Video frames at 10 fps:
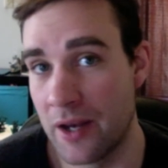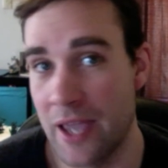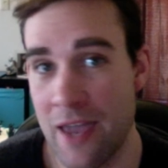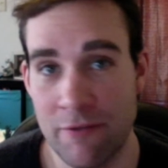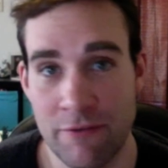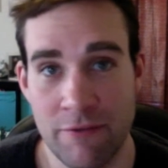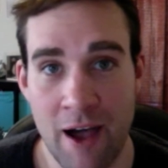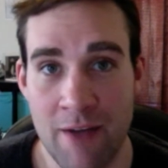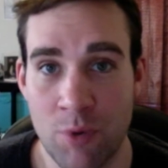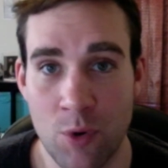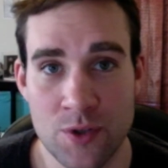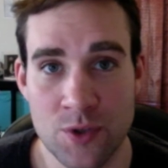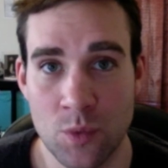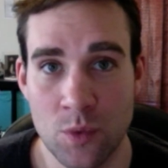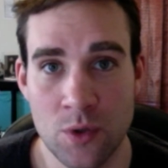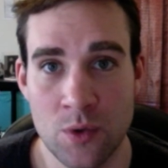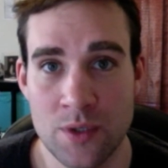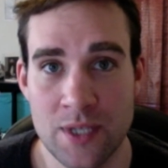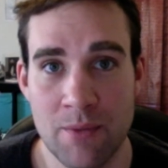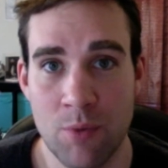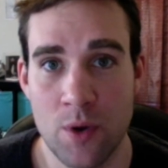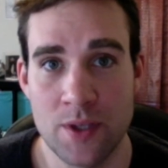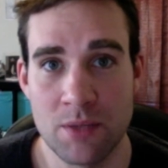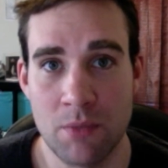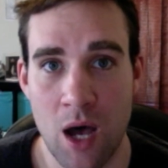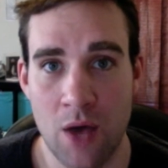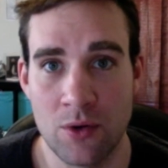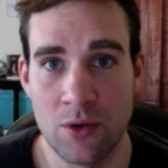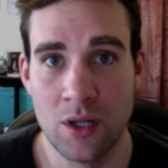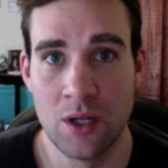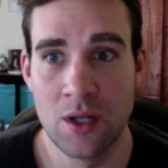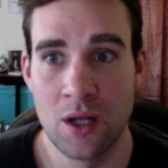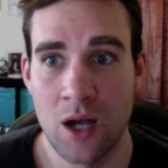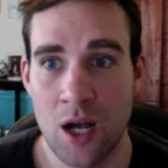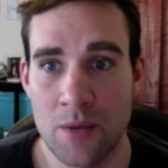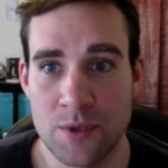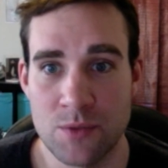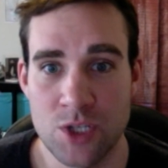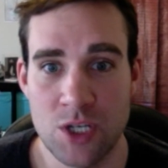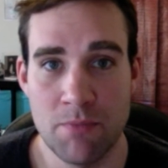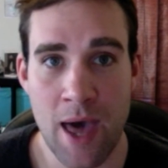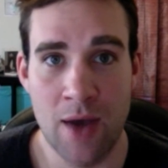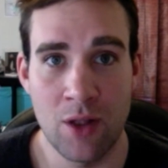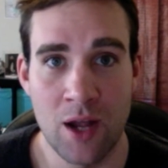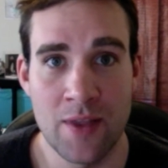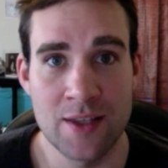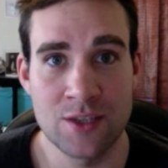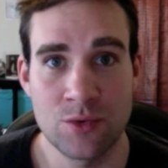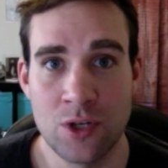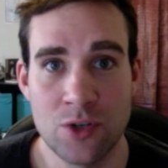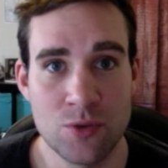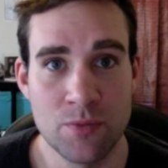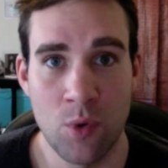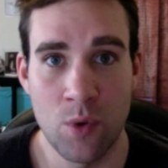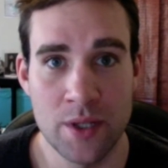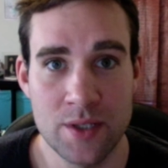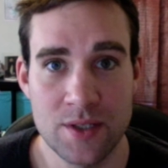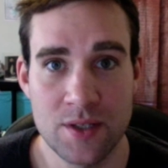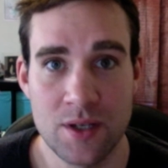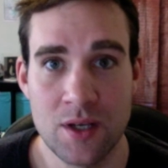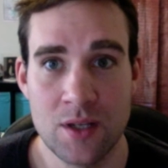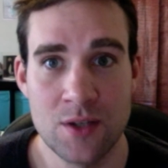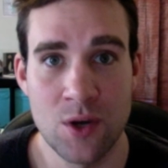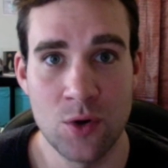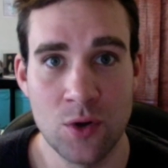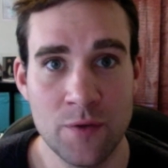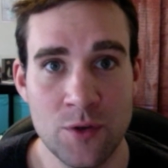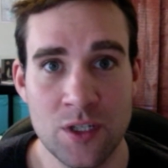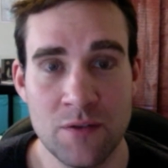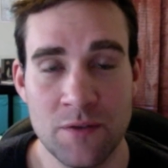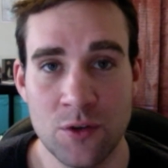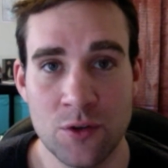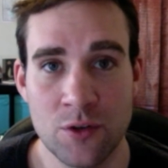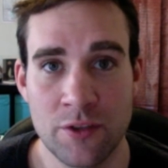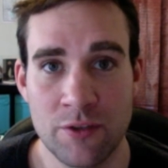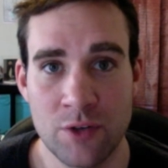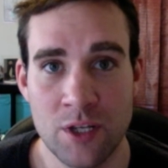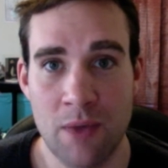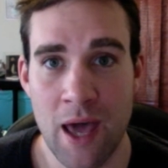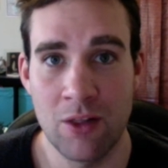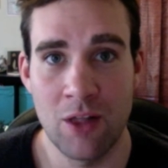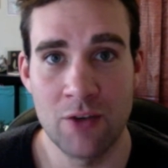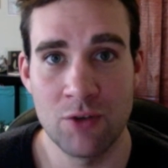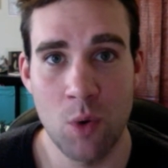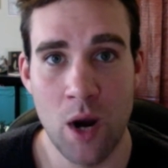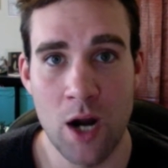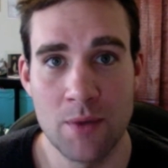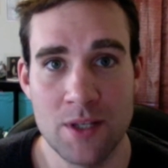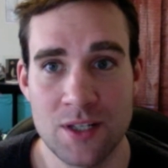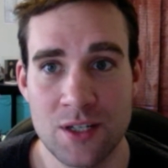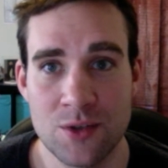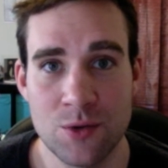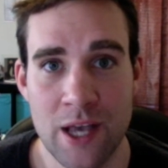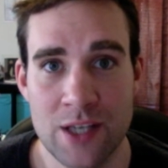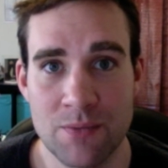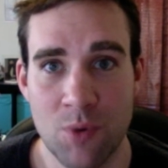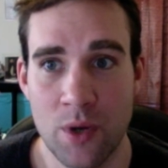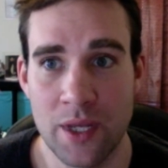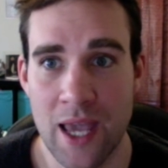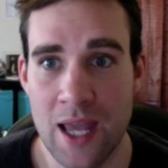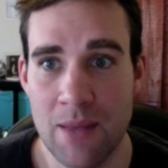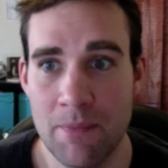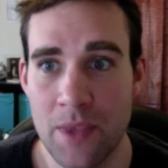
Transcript: Again, 5 points a wound, 10 points a model, some cheap battle line that's 300 points total if you need to fill your 3 battle line requirements in a 2,000 point game.